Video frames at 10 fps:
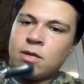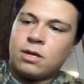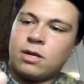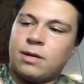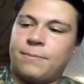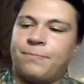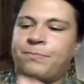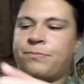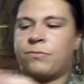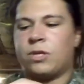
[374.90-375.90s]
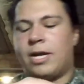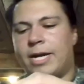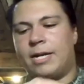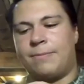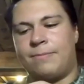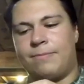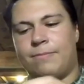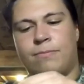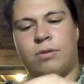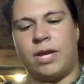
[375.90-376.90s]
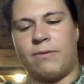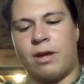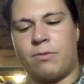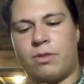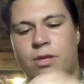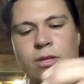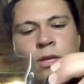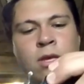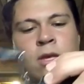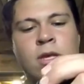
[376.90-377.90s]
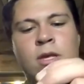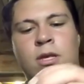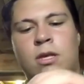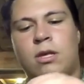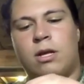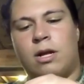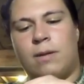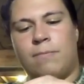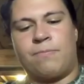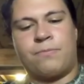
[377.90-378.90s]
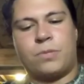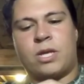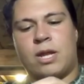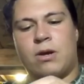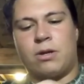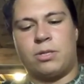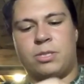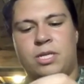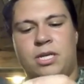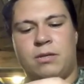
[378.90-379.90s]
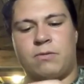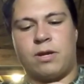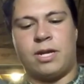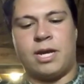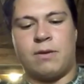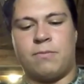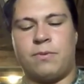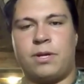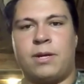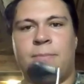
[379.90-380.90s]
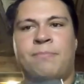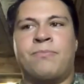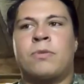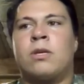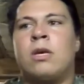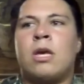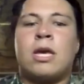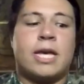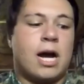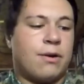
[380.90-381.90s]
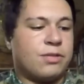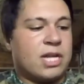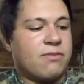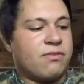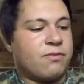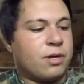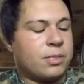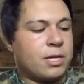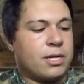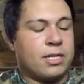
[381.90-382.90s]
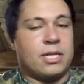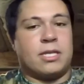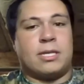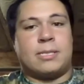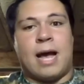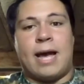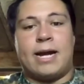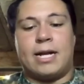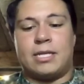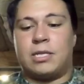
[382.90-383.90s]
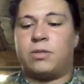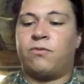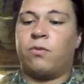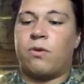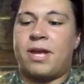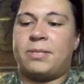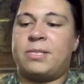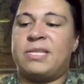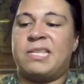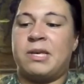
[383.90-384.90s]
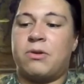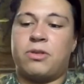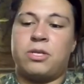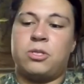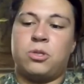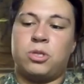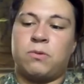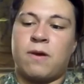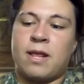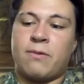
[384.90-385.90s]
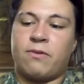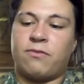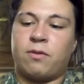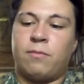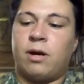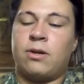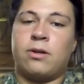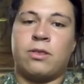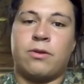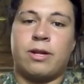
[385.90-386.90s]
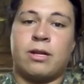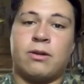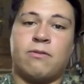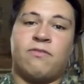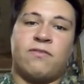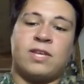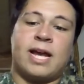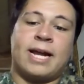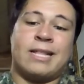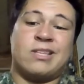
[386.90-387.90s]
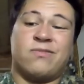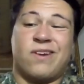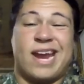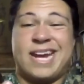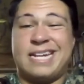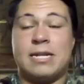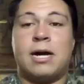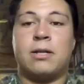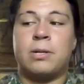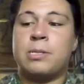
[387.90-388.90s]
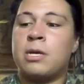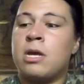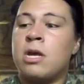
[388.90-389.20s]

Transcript: I gotta play around with it. It's kind of hard to see right now, but yeah, I was definitely very excited to get this. I got this for a steal. These usually run anywhere from $130 to $150. I got this for $80.